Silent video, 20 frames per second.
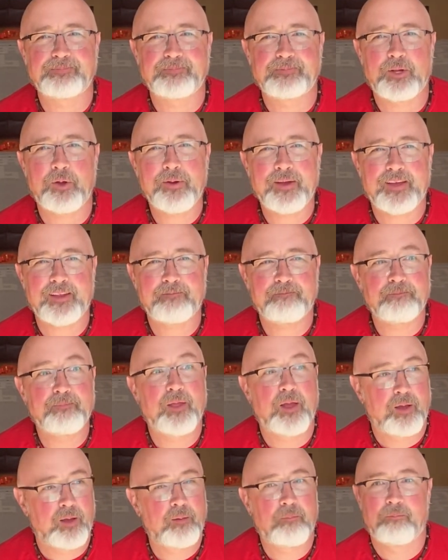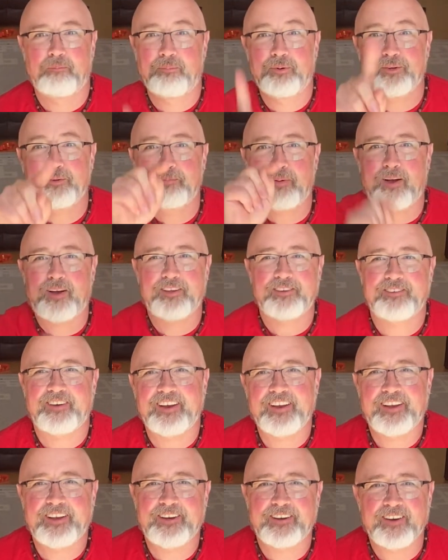Go ahead, push pause right
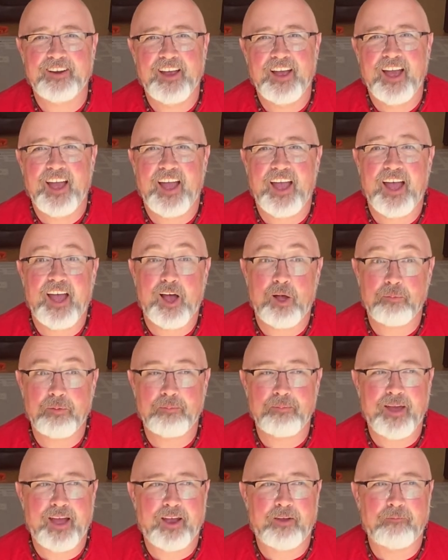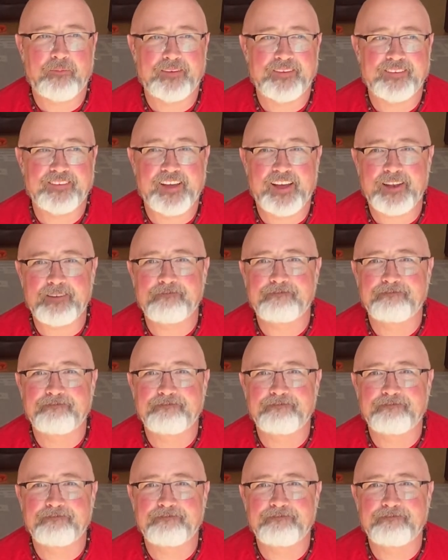here. I'll be back when you're done.